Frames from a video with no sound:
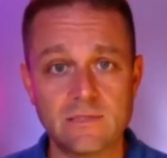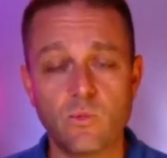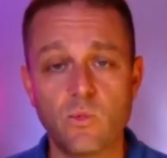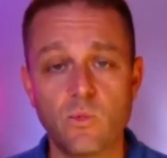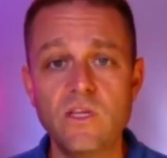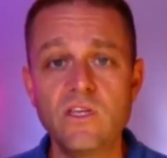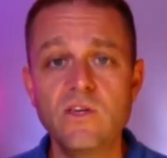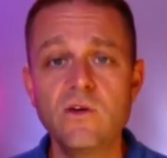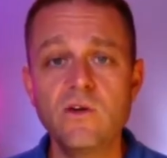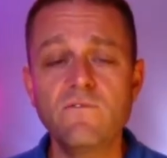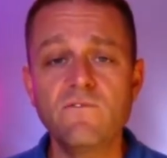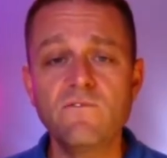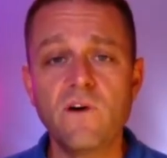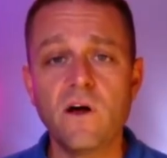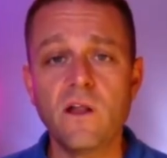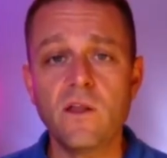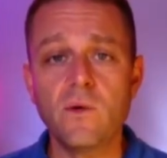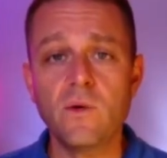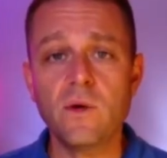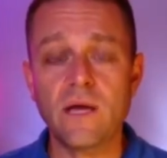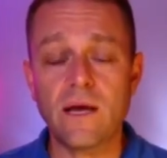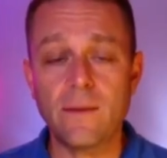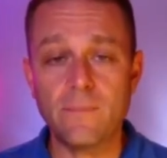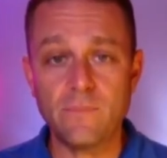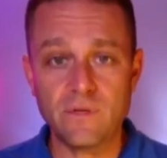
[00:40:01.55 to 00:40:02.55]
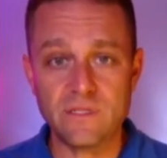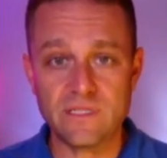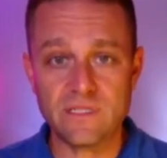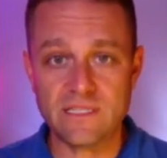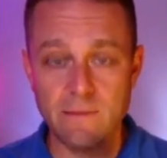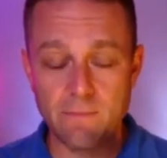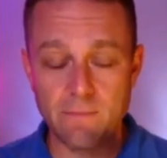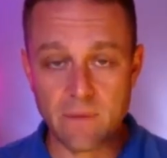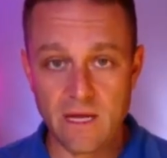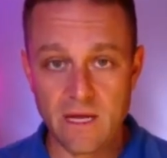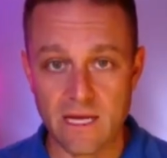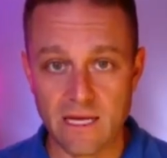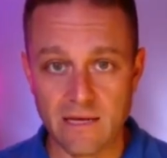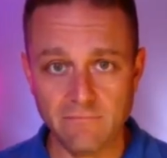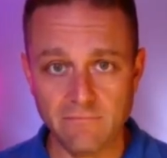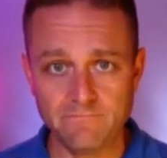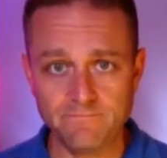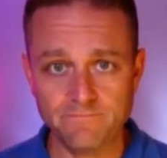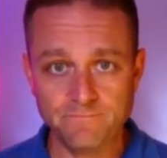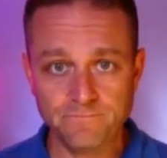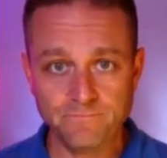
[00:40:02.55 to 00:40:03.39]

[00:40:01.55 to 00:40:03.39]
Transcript: When you're following up with somebody,